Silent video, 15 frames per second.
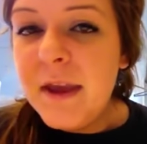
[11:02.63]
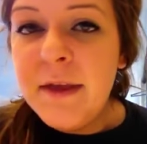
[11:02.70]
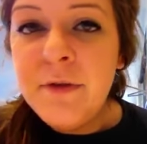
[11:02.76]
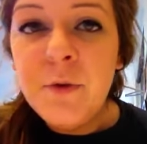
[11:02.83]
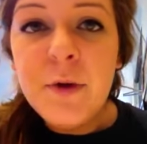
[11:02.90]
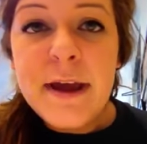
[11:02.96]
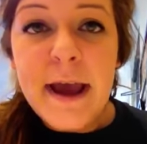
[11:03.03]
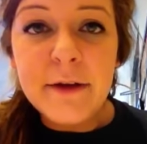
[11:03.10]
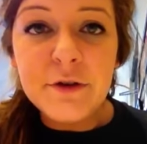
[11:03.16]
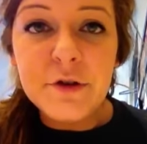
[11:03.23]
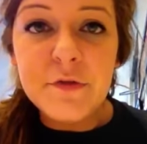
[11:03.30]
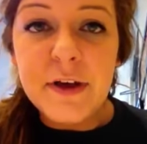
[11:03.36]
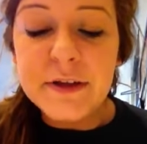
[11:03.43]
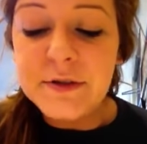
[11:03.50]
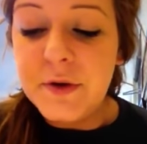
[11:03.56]
in the
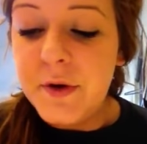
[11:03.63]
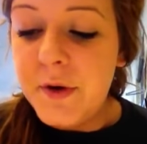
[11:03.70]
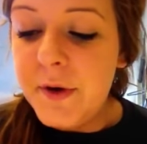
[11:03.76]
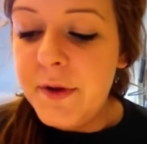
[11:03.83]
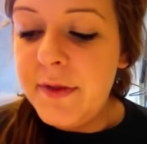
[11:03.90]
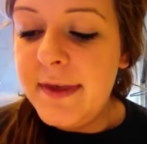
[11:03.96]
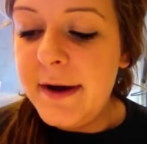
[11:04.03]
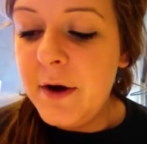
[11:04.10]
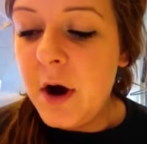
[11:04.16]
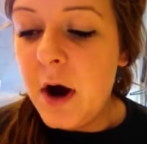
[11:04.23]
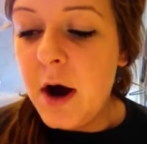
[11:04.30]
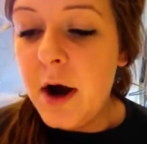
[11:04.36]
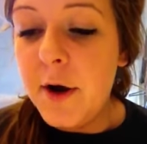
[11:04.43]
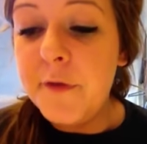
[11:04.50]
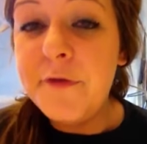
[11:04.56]
reactor vessel, there
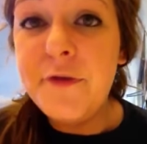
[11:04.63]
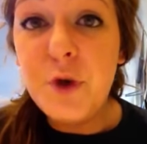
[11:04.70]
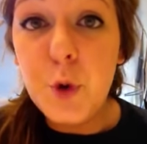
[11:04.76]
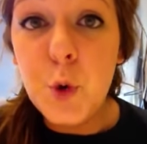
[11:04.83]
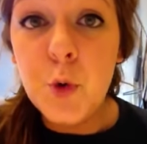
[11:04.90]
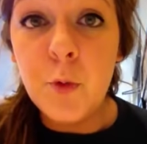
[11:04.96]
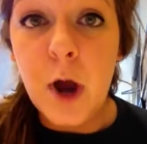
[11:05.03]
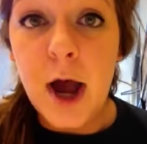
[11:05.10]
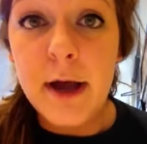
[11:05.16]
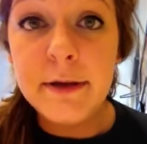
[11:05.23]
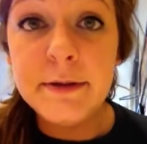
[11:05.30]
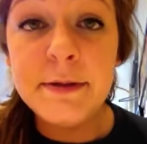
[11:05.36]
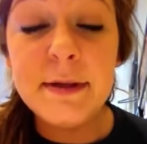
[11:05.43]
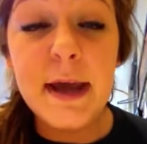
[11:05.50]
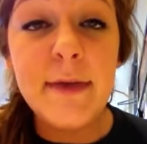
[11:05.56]
are fuel
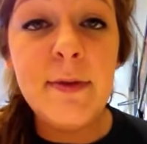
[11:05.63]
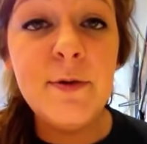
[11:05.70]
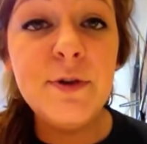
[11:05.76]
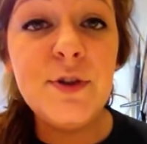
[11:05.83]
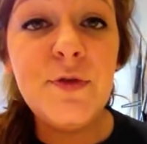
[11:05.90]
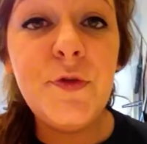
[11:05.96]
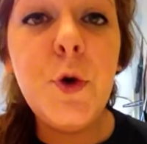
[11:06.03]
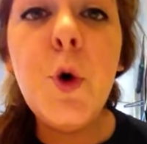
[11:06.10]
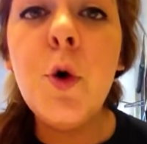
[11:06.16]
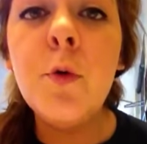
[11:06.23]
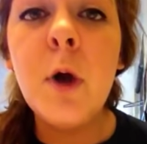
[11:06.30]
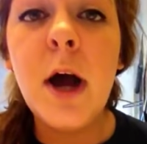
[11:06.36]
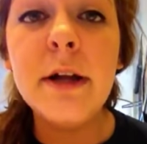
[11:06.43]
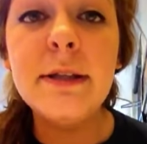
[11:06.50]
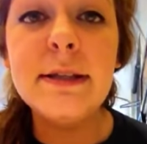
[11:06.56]
rods, and those
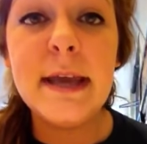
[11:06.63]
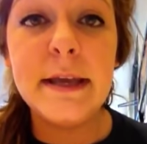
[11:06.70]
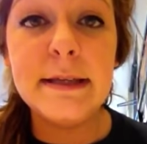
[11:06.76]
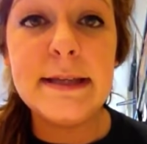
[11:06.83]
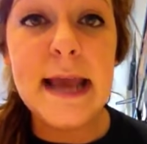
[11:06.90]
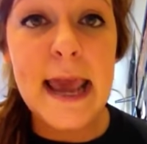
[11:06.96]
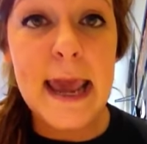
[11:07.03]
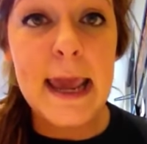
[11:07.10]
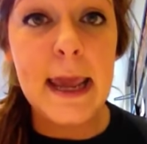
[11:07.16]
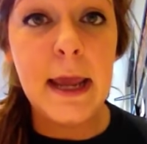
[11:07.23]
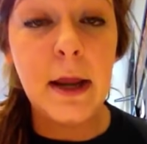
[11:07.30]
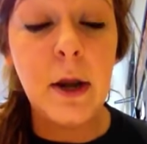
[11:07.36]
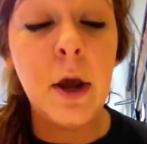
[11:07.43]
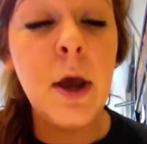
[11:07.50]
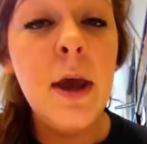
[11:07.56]
fuel rods
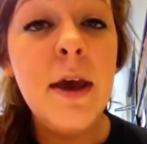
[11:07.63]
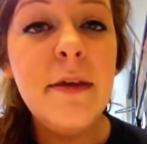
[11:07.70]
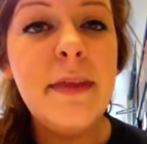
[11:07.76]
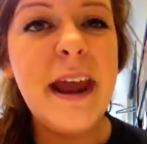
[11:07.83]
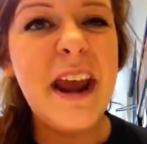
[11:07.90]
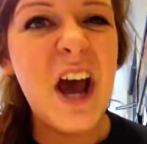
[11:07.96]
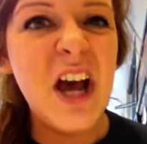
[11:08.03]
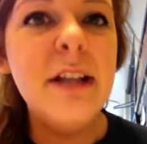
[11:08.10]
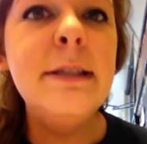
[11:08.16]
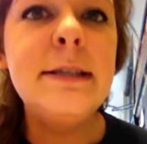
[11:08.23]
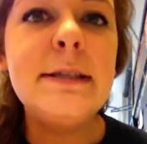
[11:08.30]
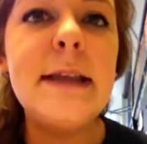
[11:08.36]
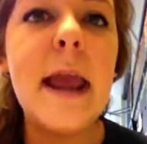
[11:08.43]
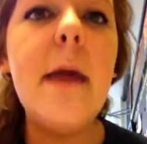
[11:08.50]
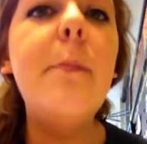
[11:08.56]
contain that
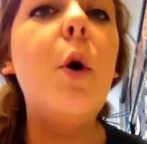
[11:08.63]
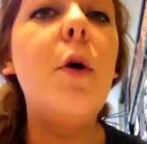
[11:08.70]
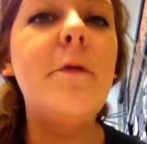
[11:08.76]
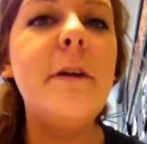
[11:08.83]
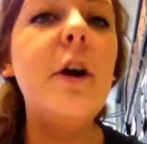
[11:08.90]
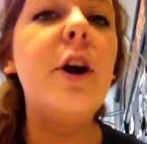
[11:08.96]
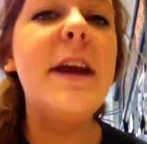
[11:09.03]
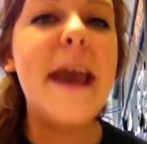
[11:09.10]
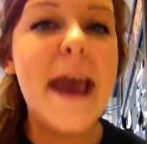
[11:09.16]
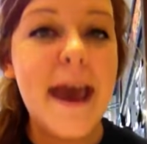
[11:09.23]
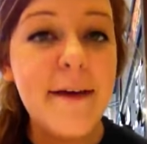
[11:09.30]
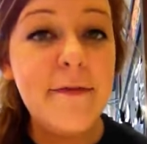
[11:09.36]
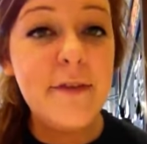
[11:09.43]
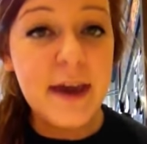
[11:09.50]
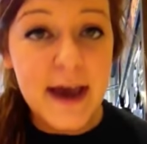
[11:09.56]
unstable, very
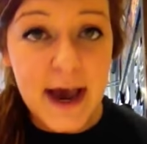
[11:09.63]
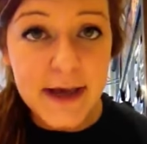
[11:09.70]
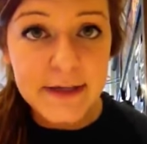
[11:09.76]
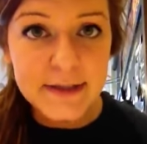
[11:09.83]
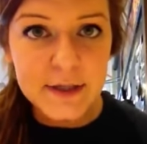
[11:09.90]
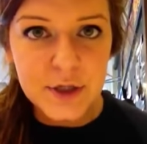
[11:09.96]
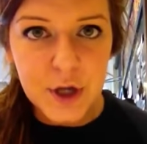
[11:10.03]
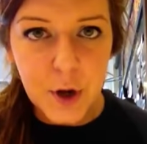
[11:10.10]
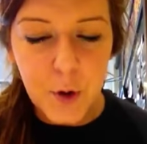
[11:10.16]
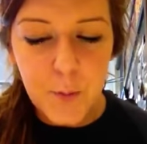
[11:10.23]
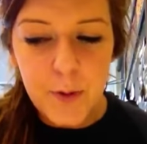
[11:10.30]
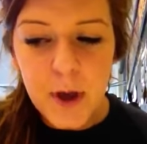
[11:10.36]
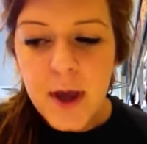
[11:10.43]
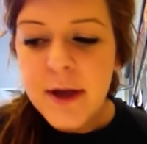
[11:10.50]
heavy isotope.